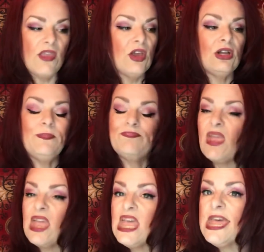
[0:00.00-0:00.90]
Y'all,
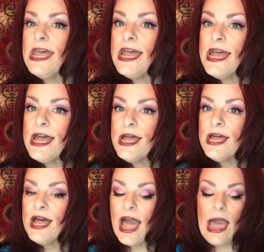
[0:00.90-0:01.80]

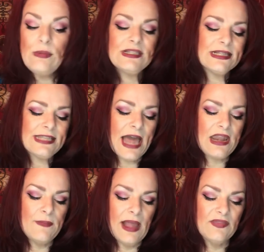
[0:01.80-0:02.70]
I was
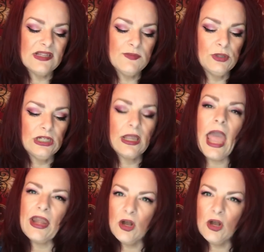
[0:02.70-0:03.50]
excited about this book and